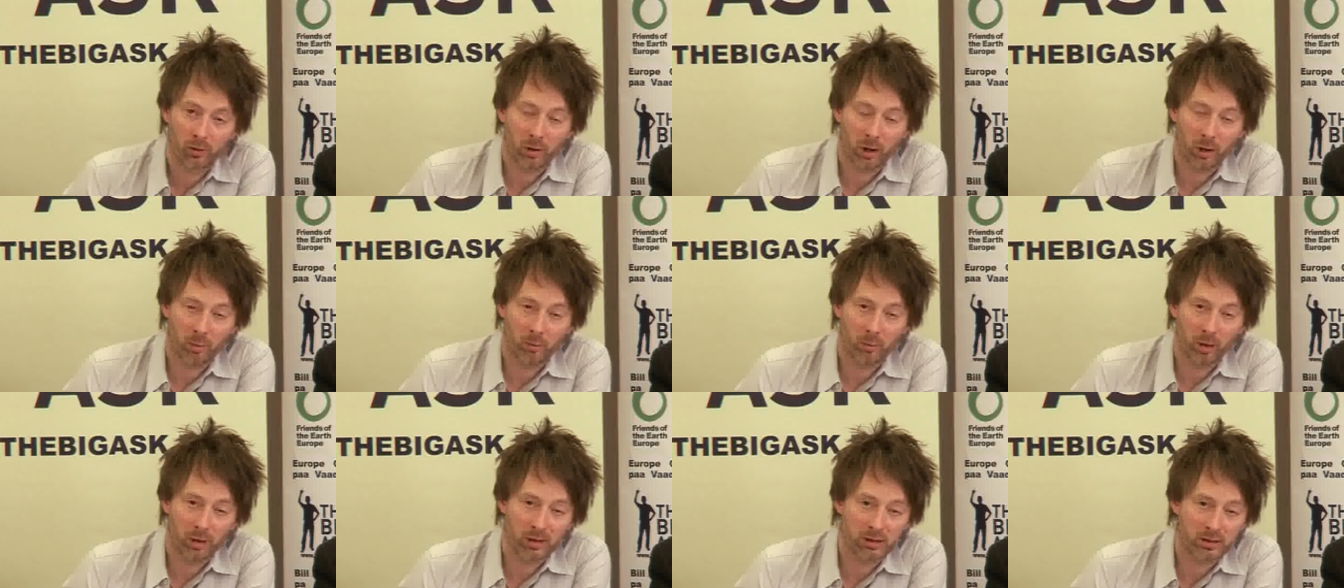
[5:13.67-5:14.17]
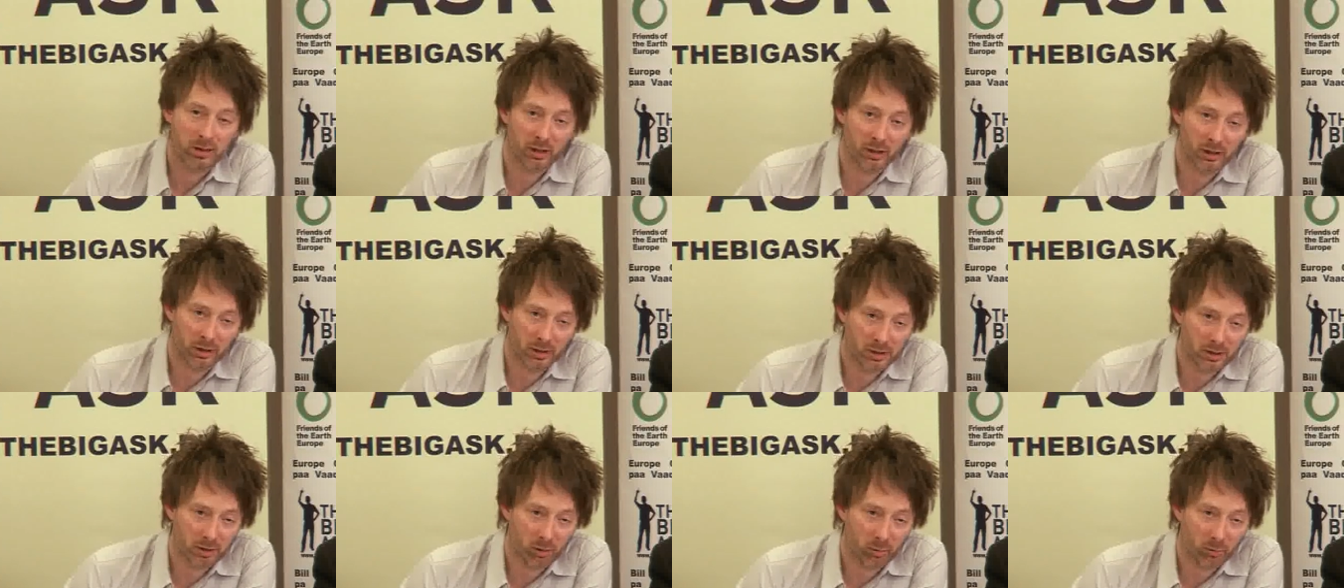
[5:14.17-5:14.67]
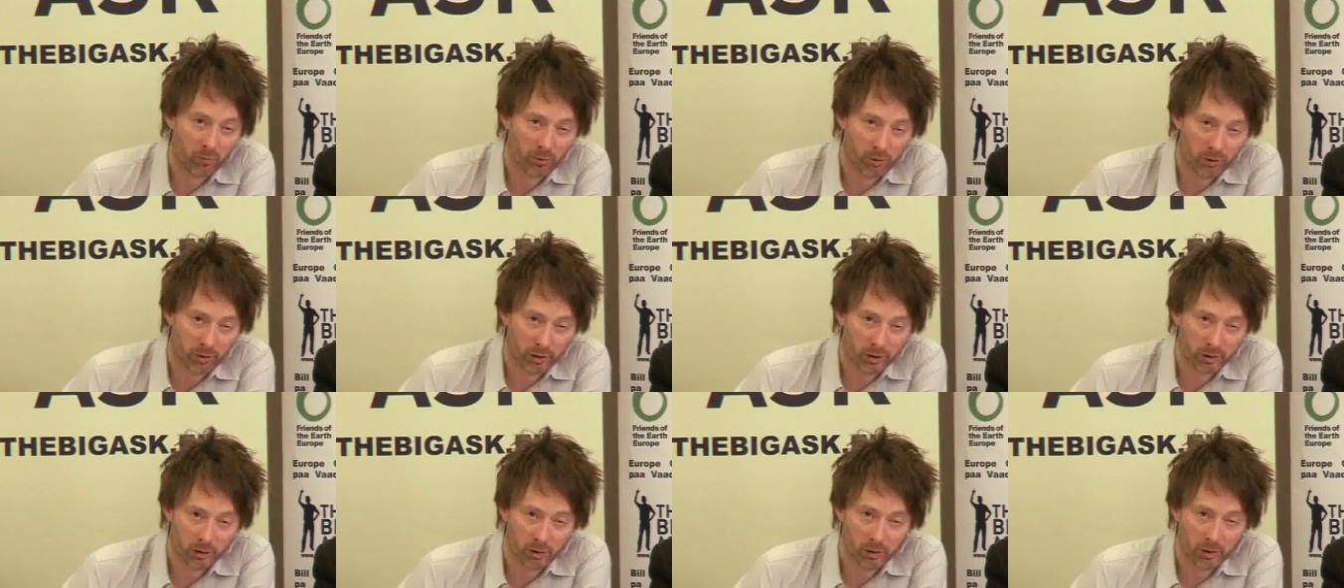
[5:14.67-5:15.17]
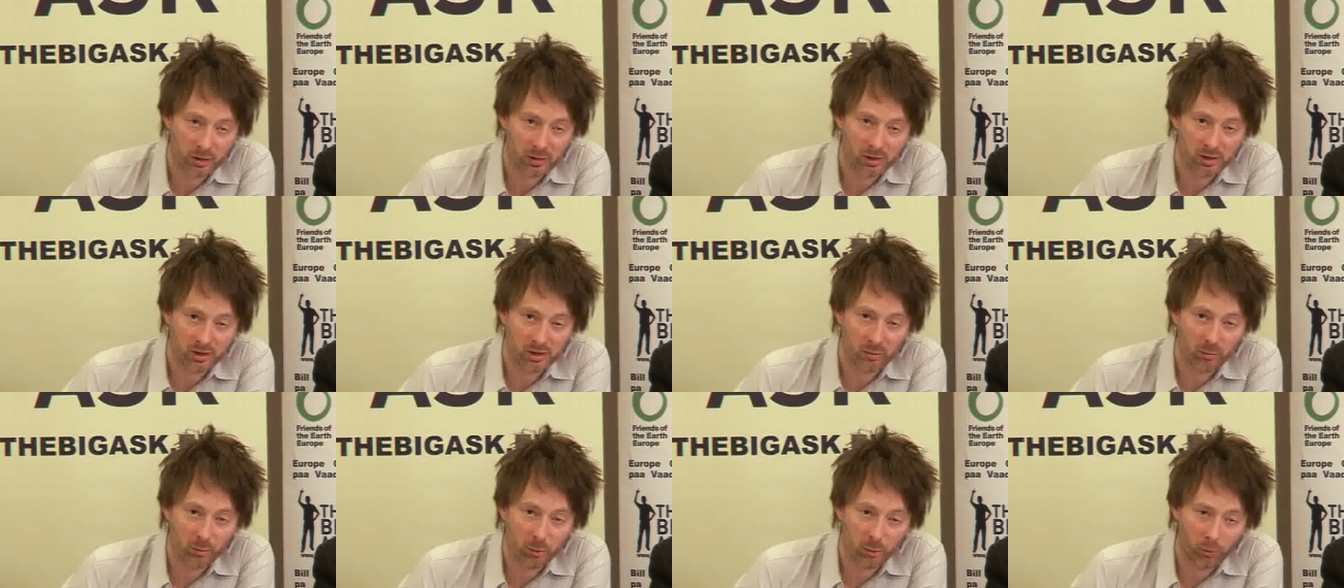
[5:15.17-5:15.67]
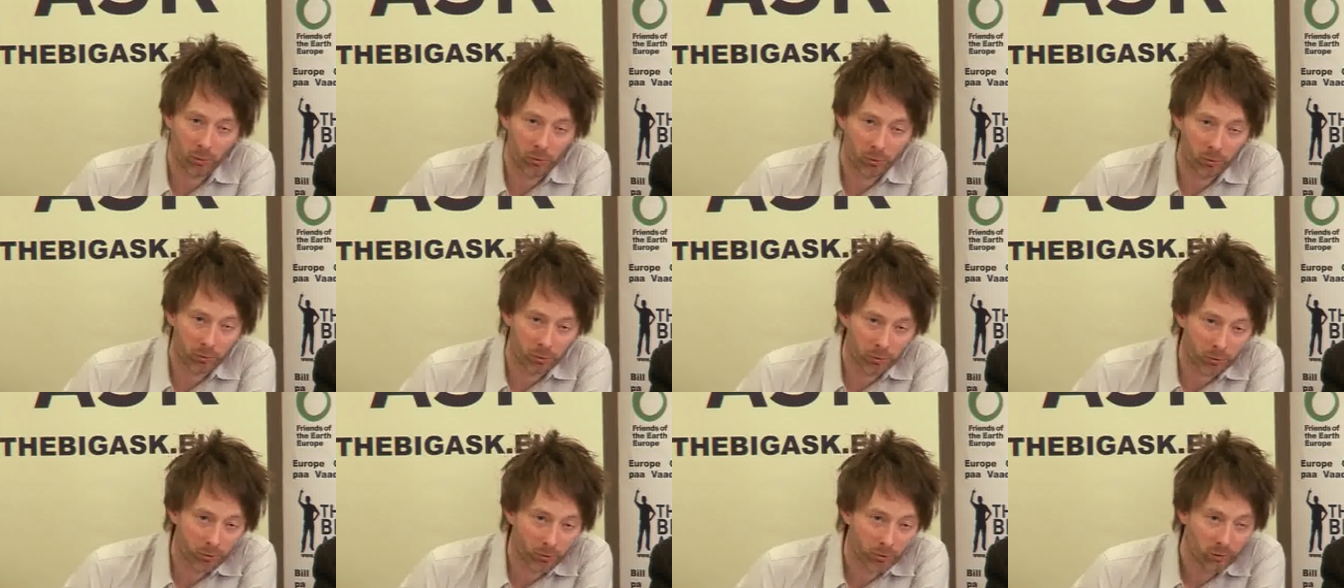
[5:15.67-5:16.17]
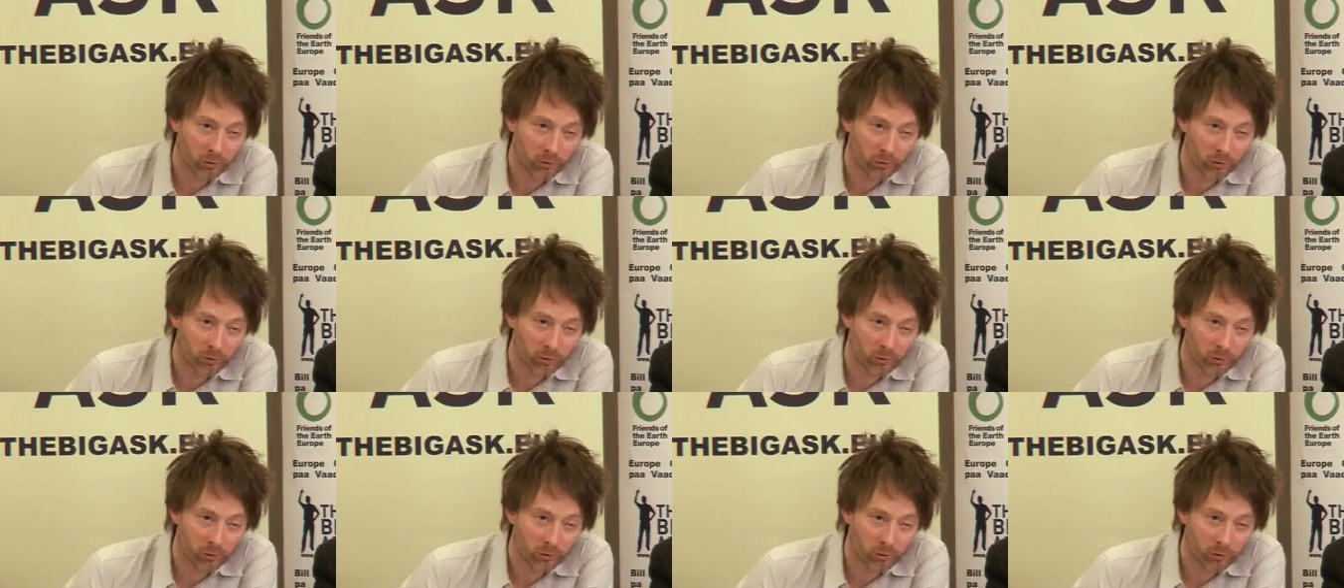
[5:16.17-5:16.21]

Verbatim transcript: amazingly, something as simple